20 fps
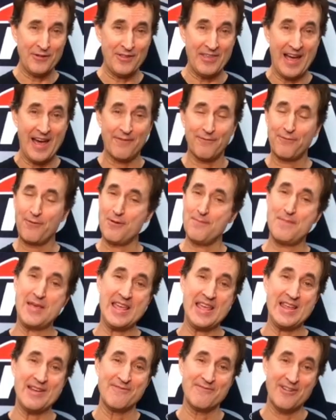for that, for
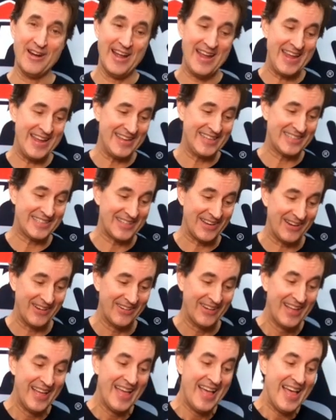me, right?
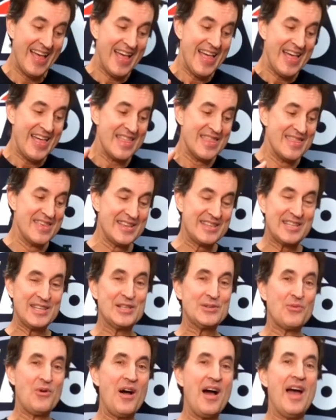So this
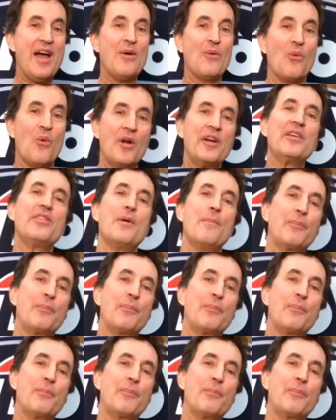is why one of